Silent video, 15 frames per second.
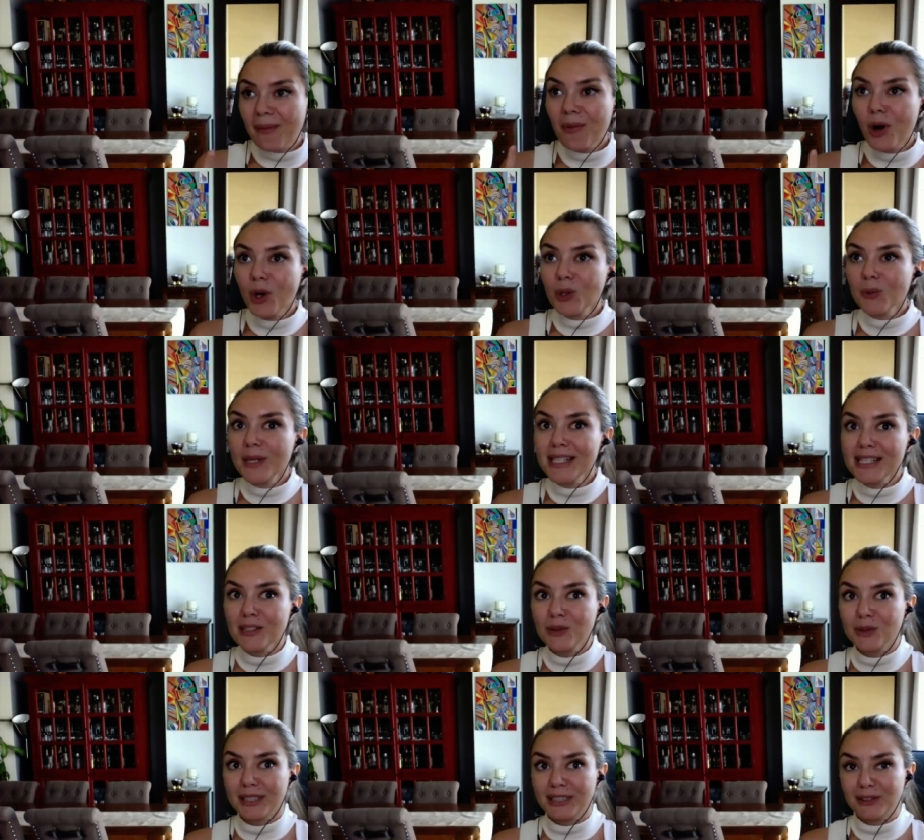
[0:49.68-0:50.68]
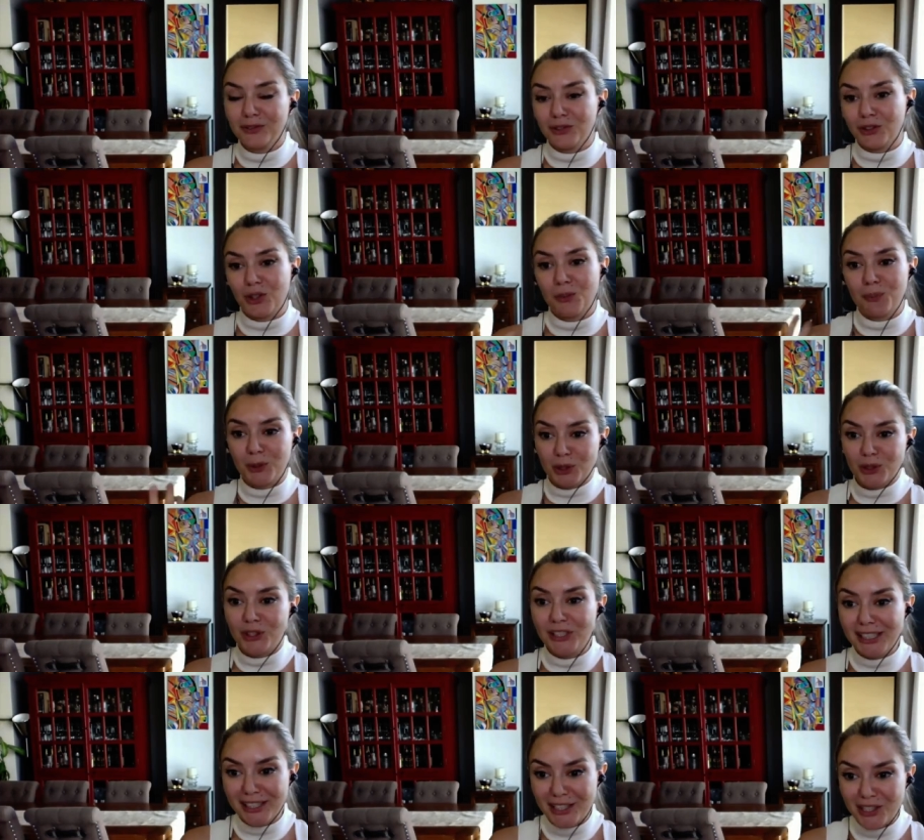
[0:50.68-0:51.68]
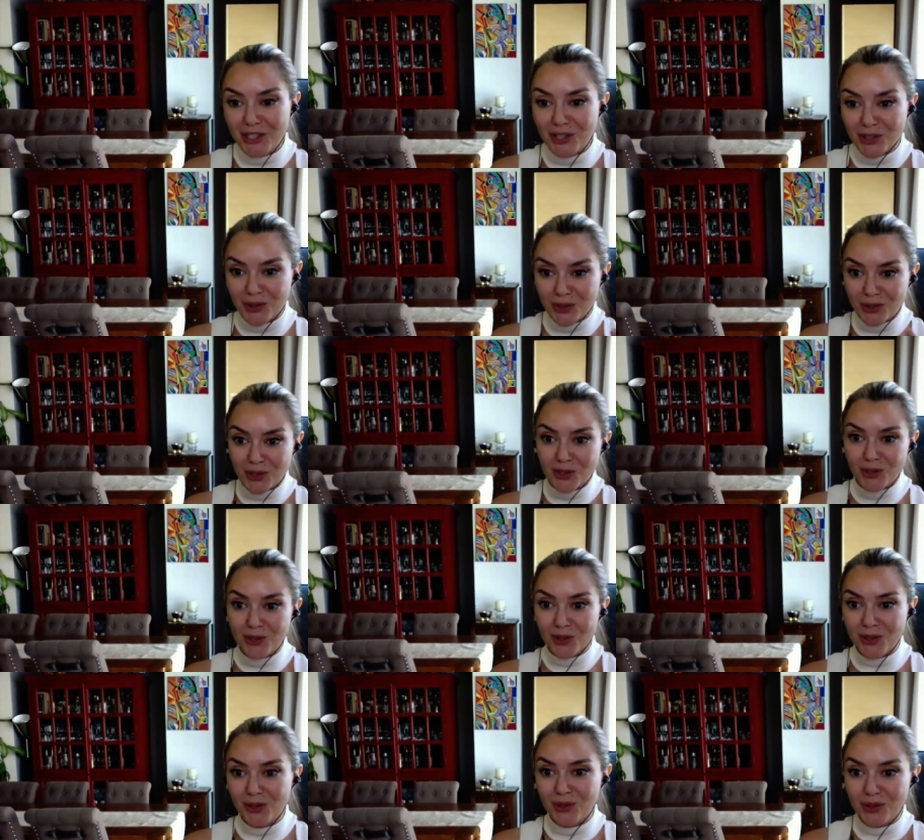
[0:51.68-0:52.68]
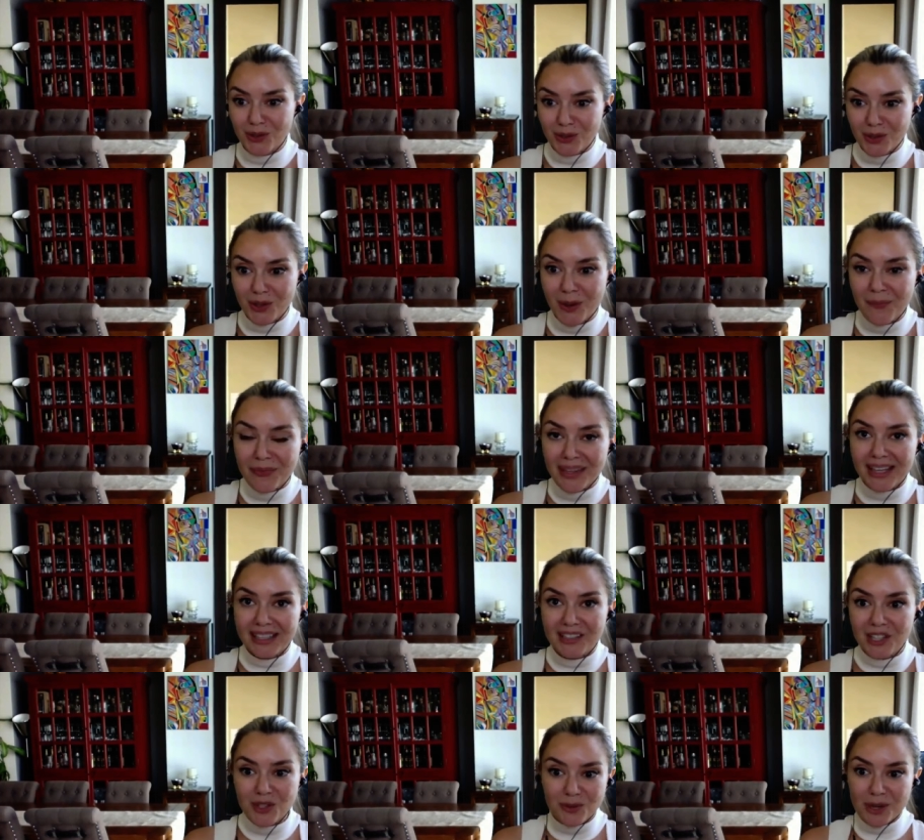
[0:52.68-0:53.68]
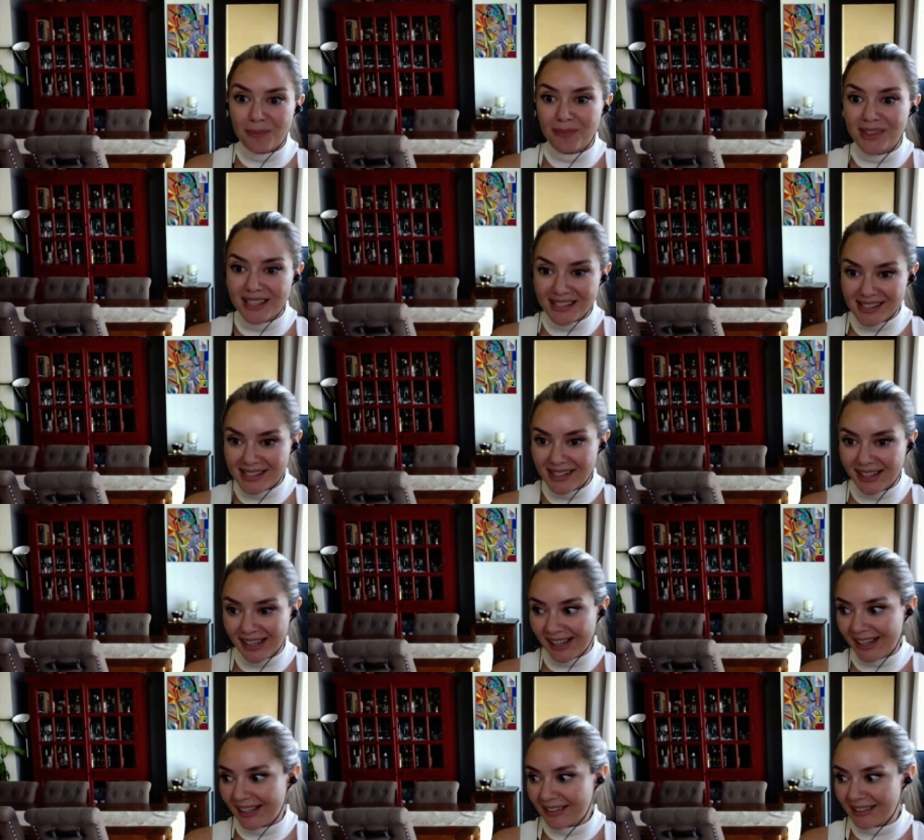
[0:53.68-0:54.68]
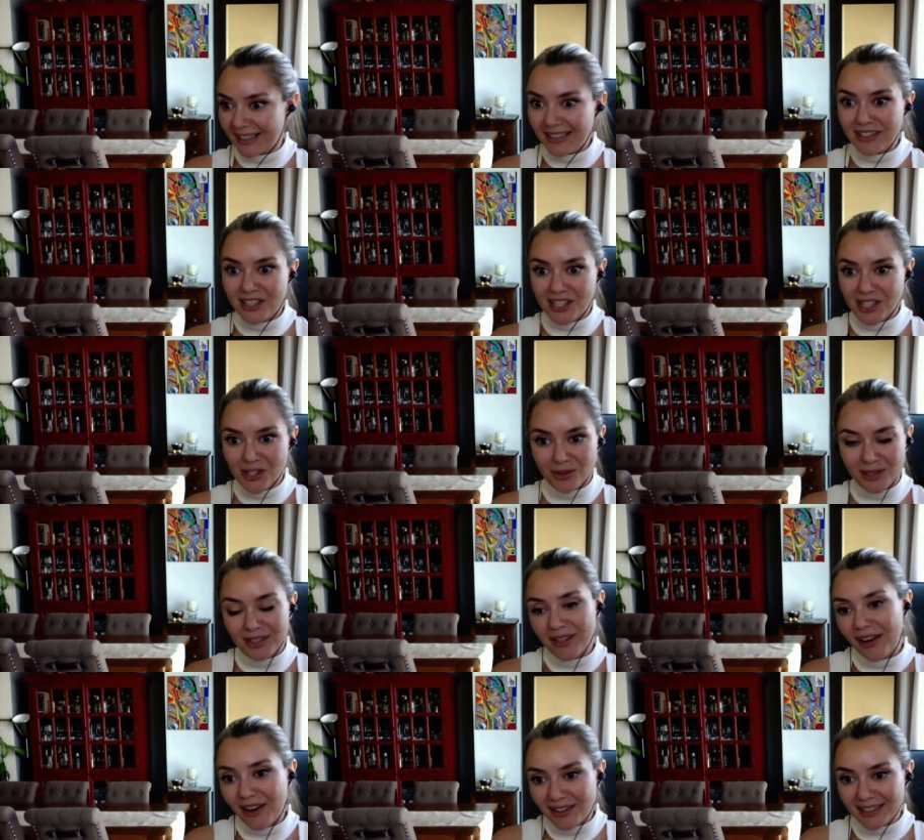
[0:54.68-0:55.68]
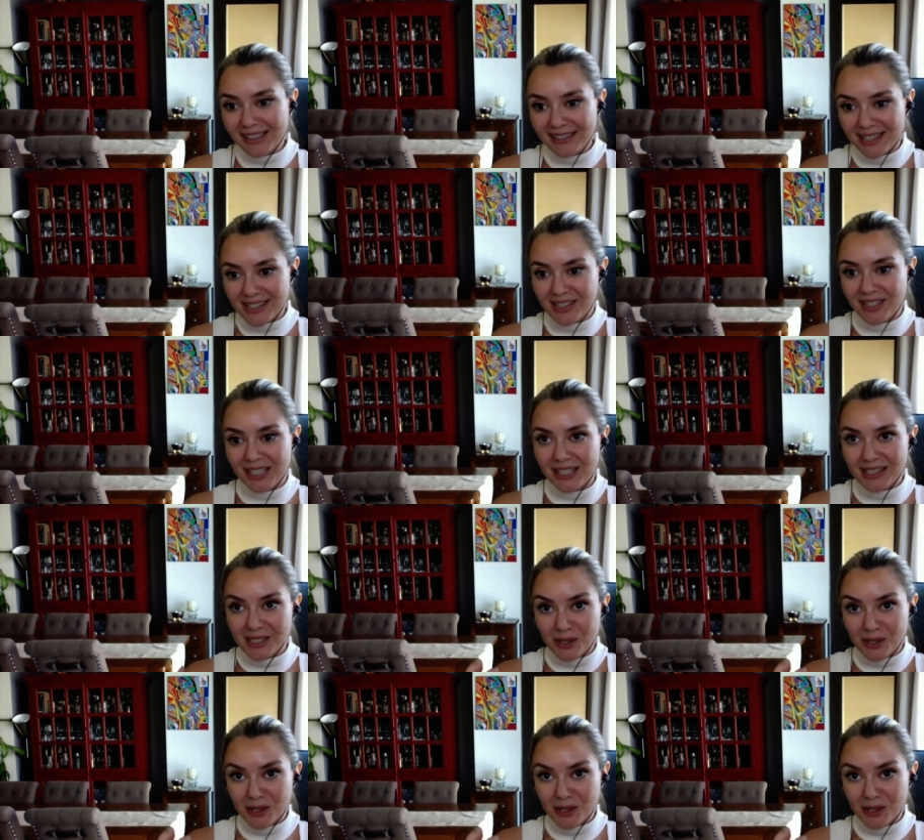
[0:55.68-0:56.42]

I'm always looking for opportunities to, you know, to disrupt this uh, industry, the art industry.